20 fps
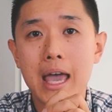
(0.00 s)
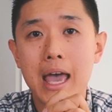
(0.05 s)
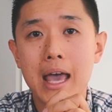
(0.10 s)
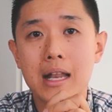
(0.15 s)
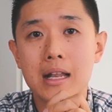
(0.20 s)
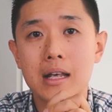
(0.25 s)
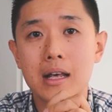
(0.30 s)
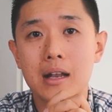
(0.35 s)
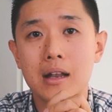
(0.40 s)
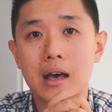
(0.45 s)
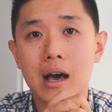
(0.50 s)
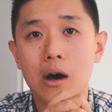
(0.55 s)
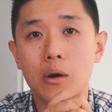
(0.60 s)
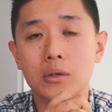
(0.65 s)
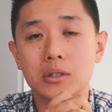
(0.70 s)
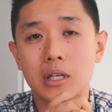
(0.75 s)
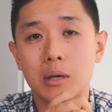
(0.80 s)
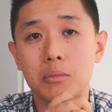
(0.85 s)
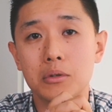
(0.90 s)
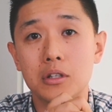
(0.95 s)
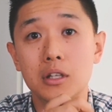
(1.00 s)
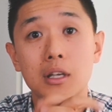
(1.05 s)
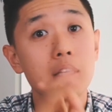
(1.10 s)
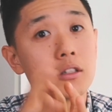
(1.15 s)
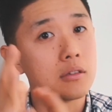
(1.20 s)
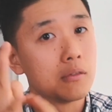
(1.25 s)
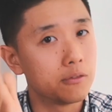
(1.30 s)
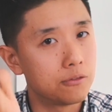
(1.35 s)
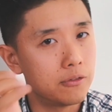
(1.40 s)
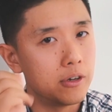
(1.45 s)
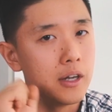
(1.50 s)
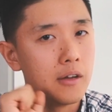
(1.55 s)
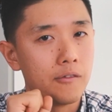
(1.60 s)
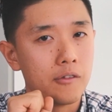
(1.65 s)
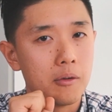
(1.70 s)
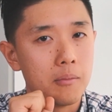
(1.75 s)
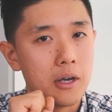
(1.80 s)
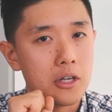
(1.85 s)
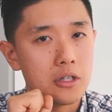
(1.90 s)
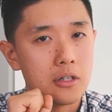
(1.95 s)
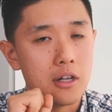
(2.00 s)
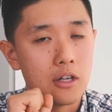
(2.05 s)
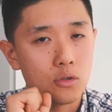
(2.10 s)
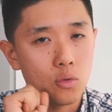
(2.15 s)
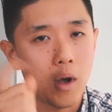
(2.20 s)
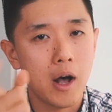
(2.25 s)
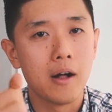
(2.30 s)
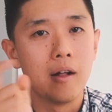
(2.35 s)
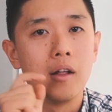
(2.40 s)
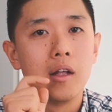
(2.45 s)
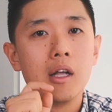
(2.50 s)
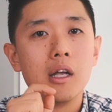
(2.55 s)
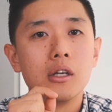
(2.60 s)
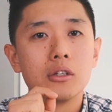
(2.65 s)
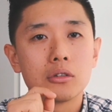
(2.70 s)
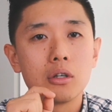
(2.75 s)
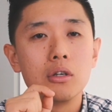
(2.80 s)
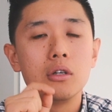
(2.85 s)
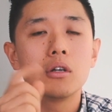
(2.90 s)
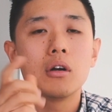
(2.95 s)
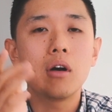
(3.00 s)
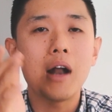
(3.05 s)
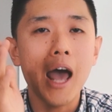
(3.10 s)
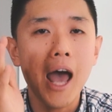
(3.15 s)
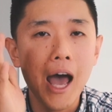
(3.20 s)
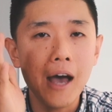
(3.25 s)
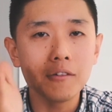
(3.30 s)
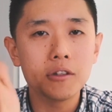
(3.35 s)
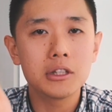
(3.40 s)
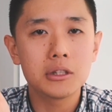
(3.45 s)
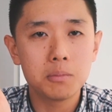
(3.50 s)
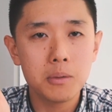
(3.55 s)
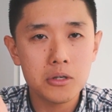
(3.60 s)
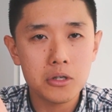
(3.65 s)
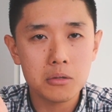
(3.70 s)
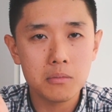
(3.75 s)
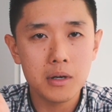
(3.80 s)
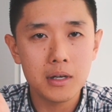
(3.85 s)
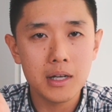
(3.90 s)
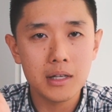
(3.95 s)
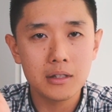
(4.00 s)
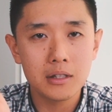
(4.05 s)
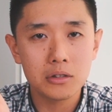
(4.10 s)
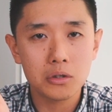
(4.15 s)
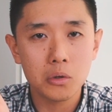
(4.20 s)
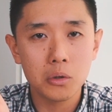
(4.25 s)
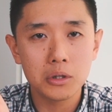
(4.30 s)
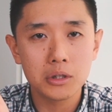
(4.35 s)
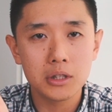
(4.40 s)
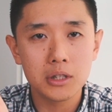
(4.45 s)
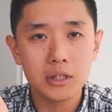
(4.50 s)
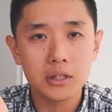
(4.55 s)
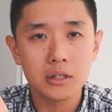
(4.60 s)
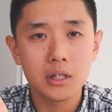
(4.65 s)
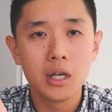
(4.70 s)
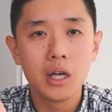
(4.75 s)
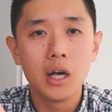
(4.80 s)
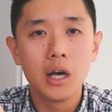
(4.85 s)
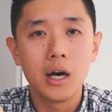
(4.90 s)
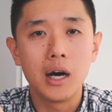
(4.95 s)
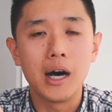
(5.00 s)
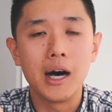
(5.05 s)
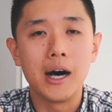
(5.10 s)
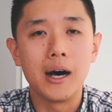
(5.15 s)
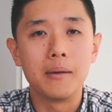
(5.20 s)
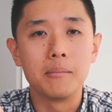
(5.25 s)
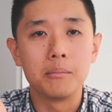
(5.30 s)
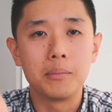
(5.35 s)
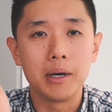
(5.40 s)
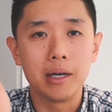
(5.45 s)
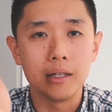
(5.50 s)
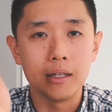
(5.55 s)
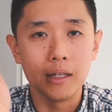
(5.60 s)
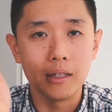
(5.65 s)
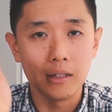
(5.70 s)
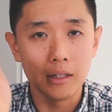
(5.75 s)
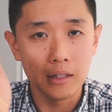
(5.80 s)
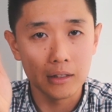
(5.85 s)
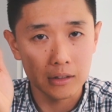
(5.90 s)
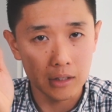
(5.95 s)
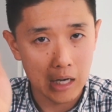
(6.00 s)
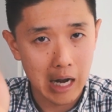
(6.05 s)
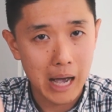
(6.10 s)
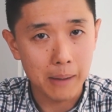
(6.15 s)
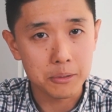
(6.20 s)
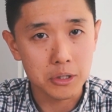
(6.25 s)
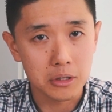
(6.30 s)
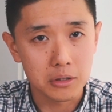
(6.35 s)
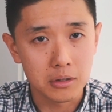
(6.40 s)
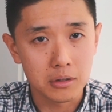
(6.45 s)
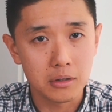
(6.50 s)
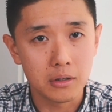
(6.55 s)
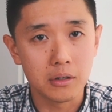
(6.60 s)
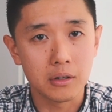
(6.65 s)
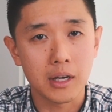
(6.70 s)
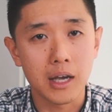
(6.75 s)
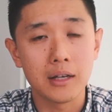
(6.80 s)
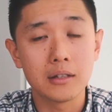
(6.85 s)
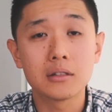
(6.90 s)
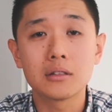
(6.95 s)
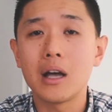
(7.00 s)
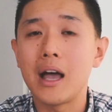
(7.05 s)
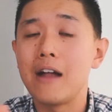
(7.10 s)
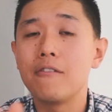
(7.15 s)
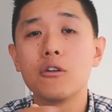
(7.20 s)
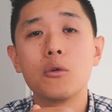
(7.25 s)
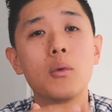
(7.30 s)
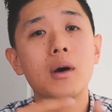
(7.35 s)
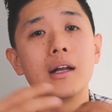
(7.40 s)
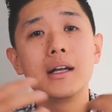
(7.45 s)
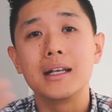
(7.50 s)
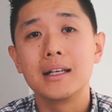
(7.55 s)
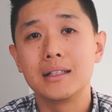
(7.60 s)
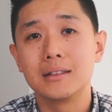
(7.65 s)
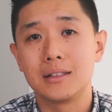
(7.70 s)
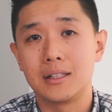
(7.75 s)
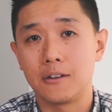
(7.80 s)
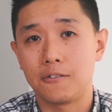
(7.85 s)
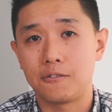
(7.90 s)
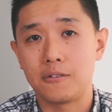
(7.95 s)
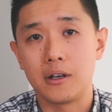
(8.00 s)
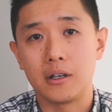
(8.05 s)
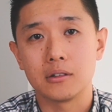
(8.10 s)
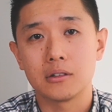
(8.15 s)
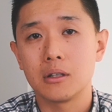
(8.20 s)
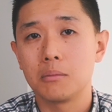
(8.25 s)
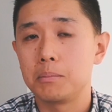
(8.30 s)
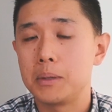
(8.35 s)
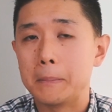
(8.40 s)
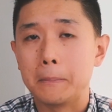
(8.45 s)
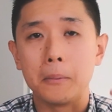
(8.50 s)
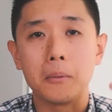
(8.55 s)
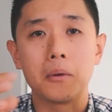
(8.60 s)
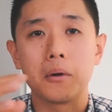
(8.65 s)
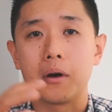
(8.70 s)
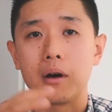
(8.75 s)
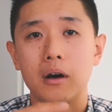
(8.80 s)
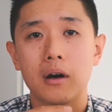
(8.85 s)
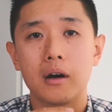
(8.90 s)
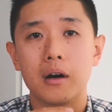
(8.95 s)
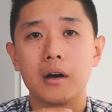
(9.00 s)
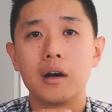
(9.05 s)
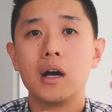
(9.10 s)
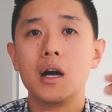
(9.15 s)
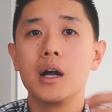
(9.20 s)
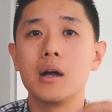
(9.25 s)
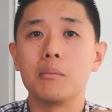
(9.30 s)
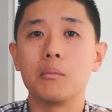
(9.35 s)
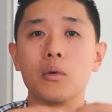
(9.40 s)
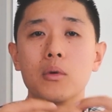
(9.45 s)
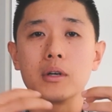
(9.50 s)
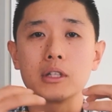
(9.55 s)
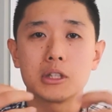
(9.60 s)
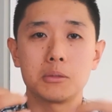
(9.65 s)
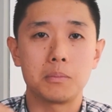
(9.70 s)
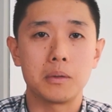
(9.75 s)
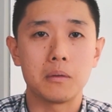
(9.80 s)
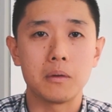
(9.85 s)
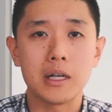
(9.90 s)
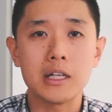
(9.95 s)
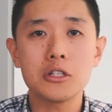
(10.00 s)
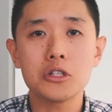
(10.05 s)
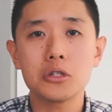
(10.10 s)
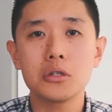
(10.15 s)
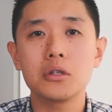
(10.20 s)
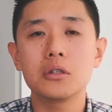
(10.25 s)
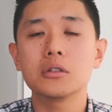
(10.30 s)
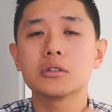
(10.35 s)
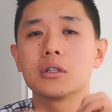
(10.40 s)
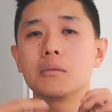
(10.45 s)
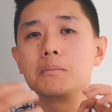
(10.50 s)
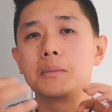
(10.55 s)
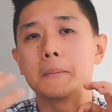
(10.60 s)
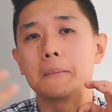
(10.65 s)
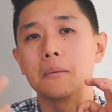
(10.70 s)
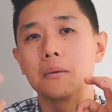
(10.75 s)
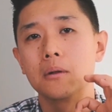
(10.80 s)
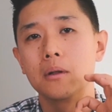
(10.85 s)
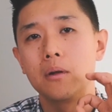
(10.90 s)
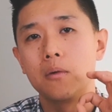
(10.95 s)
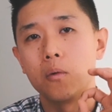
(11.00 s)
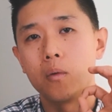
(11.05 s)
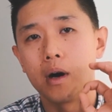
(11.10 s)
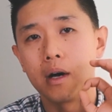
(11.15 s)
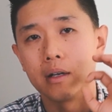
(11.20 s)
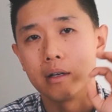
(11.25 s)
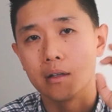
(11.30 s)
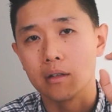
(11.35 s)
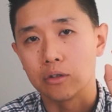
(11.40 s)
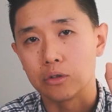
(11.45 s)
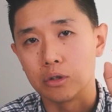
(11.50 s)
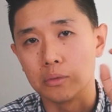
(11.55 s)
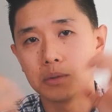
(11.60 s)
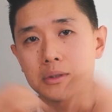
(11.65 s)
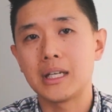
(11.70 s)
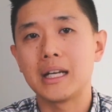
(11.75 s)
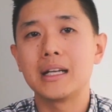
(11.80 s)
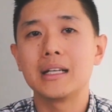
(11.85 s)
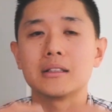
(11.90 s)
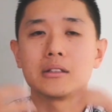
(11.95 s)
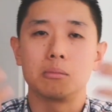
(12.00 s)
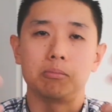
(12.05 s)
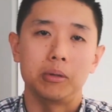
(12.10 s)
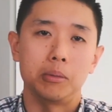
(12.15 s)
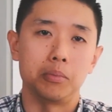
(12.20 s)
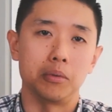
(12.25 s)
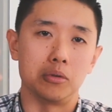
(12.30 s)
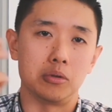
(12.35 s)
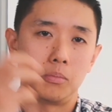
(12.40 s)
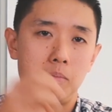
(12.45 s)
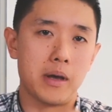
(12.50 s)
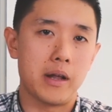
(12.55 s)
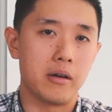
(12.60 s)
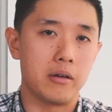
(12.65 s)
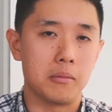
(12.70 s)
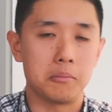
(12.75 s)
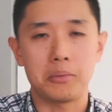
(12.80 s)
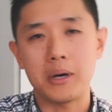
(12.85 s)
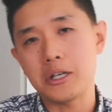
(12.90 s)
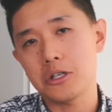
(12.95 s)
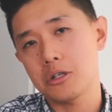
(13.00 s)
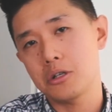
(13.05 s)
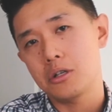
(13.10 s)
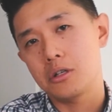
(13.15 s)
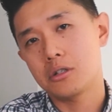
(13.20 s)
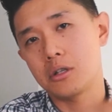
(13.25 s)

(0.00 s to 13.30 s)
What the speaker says: And then I was able to get some free information as well. So you don't have to spend your money at these courses, but it is an option, okay? So everyone is different. Some people are more experiential. Some people want a group setting. Some people do better in pressure.